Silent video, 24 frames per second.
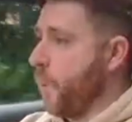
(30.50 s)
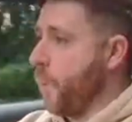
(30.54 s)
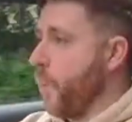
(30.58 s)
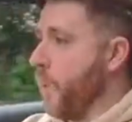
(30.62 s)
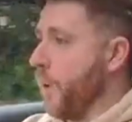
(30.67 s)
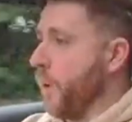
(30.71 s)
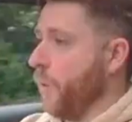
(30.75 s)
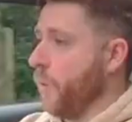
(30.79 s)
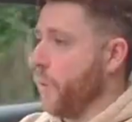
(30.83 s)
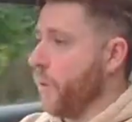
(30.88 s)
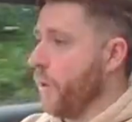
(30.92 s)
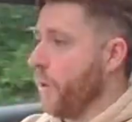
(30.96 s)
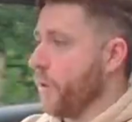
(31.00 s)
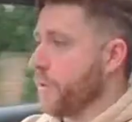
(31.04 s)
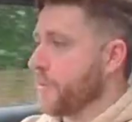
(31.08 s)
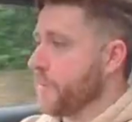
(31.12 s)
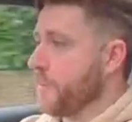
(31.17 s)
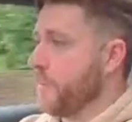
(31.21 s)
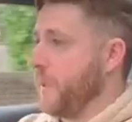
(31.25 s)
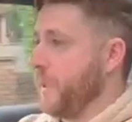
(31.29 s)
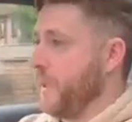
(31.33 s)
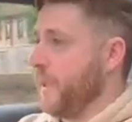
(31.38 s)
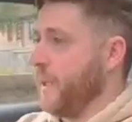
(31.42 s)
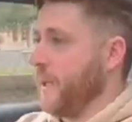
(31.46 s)
will
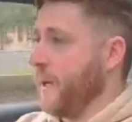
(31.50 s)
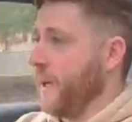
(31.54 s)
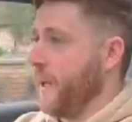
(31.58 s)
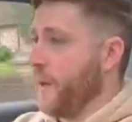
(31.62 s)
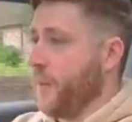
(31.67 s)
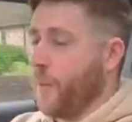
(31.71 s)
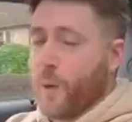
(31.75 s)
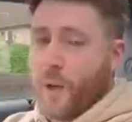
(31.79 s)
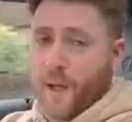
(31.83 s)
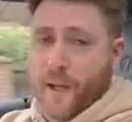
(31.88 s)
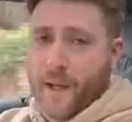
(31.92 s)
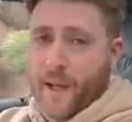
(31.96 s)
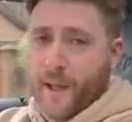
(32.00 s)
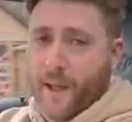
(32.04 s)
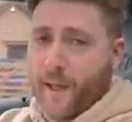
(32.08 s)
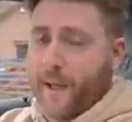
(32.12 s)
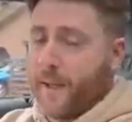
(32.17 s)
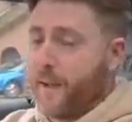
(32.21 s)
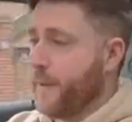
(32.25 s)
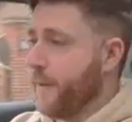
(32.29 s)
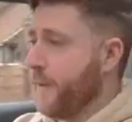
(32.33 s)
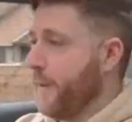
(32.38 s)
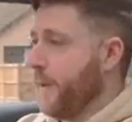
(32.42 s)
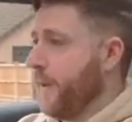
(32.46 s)
not be
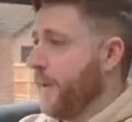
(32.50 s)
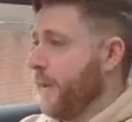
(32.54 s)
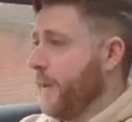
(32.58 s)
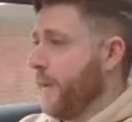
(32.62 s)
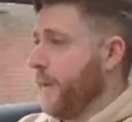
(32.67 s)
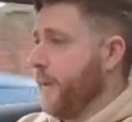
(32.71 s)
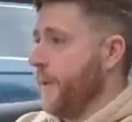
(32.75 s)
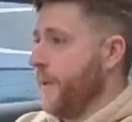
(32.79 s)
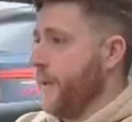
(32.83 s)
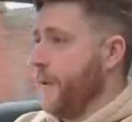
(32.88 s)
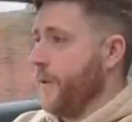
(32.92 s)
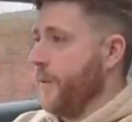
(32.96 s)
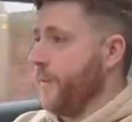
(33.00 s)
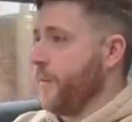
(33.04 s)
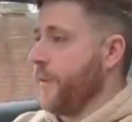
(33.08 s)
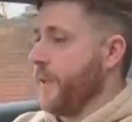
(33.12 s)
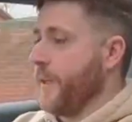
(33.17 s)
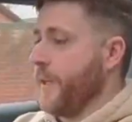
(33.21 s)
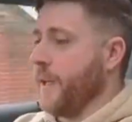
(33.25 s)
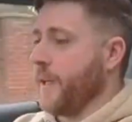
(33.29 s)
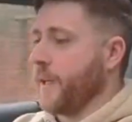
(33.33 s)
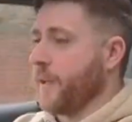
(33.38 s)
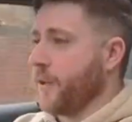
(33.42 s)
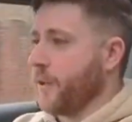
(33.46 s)
unaware of
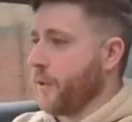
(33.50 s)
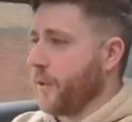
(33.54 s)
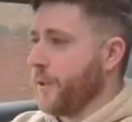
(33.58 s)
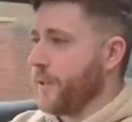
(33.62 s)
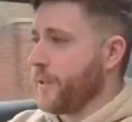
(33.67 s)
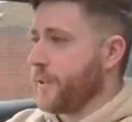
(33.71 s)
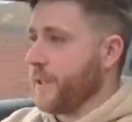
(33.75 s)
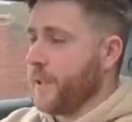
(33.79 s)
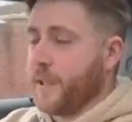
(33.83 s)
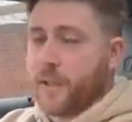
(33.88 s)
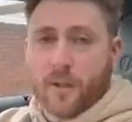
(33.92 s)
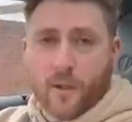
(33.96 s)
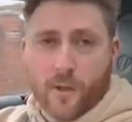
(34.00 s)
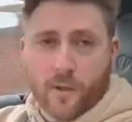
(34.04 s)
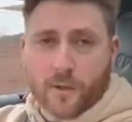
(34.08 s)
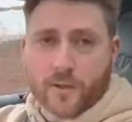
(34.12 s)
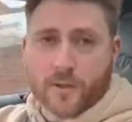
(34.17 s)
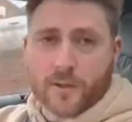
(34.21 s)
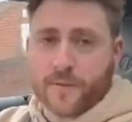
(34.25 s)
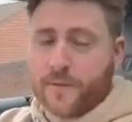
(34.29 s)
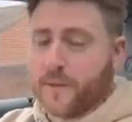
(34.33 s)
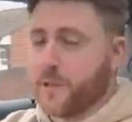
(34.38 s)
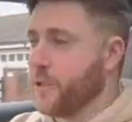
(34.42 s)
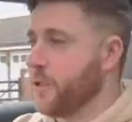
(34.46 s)
the increasing
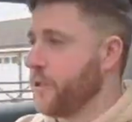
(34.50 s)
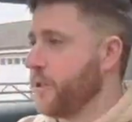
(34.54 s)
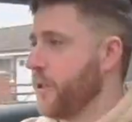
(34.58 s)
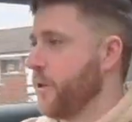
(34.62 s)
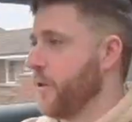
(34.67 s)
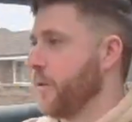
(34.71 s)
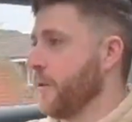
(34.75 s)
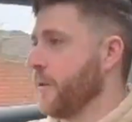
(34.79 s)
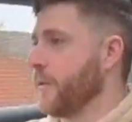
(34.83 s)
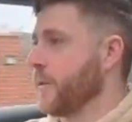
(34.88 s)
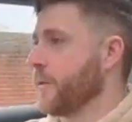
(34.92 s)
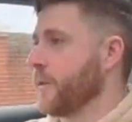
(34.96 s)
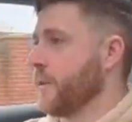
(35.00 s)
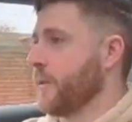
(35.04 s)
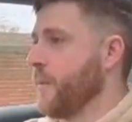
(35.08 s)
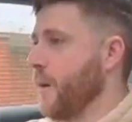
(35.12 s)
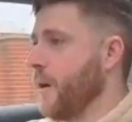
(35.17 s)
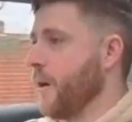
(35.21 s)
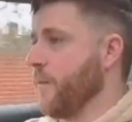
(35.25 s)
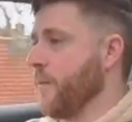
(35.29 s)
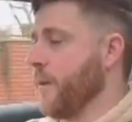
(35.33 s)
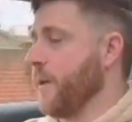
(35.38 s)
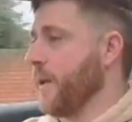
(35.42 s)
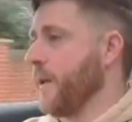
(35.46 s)
cost of insurance at the
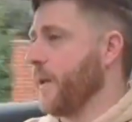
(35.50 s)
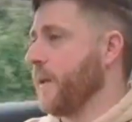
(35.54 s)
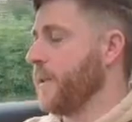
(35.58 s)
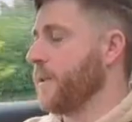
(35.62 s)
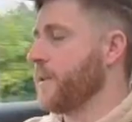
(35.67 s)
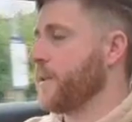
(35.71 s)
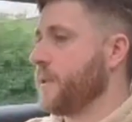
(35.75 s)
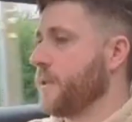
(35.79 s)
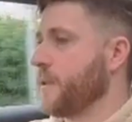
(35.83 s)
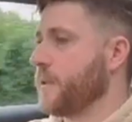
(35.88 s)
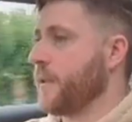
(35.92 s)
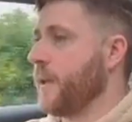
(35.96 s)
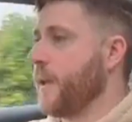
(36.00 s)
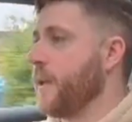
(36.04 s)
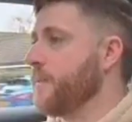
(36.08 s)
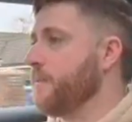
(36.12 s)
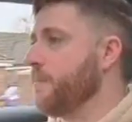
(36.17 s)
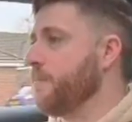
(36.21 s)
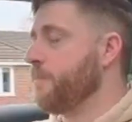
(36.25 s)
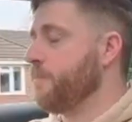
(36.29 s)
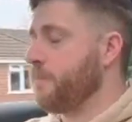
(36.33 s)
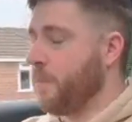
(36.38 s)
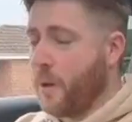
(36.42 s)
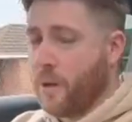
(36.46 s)
moment. It's
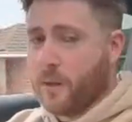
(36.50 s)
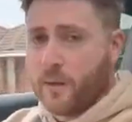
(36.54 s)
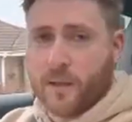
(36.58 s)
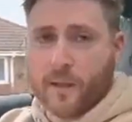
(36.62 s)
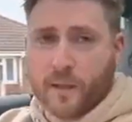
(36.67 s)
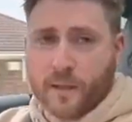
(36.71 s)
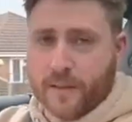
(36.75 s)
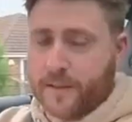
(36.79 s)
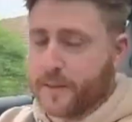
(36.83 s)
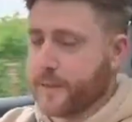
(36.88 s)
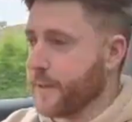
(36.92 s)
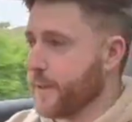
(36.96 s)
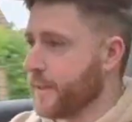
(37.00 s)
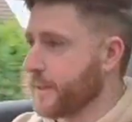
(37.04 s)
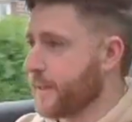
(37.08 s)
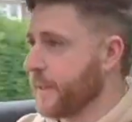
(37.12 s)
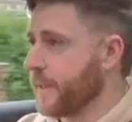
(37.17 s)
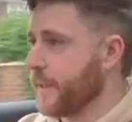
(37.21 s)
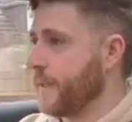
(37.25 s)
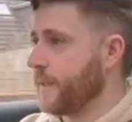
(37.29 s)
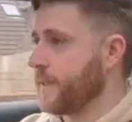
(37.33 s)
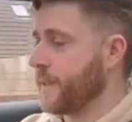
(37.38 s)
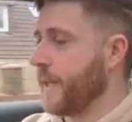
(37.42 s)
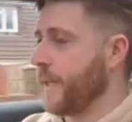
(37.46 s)
bonkers.
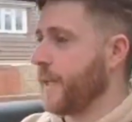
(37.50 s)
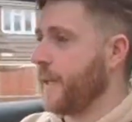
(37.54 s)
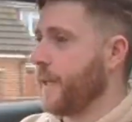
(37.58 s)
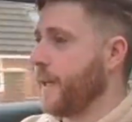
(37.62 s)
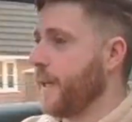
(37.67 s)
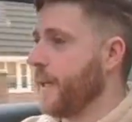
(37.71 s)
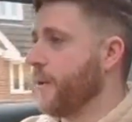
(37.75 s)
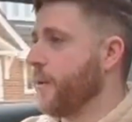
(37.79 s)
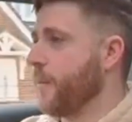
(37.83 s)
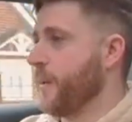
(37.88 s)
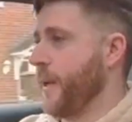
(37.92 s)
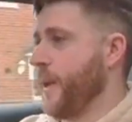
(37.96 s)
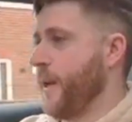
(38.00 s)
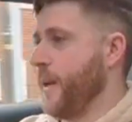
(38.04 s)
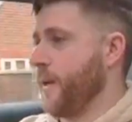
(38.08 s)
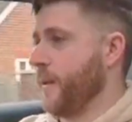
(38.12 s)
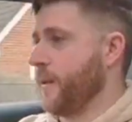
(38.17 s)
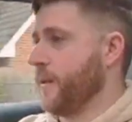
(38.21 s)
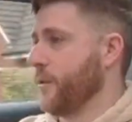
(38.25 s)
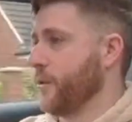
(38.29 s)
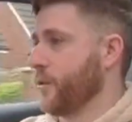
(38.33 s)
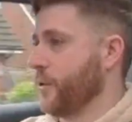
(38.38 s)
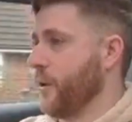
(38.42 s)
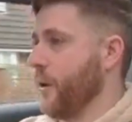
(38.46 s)
It's getting a little bit out
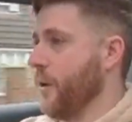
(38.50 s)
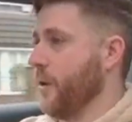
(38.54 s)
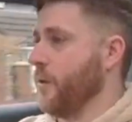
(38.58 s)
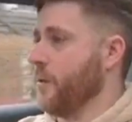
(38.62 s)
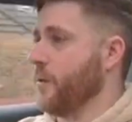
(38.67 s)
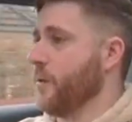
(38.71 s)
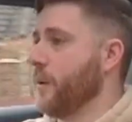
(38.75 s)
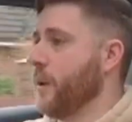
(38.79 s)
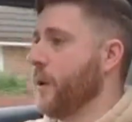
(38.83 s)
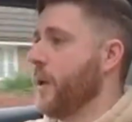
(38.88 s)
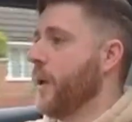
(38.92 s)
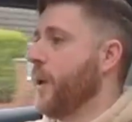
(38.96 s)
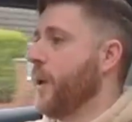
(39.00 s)
of control.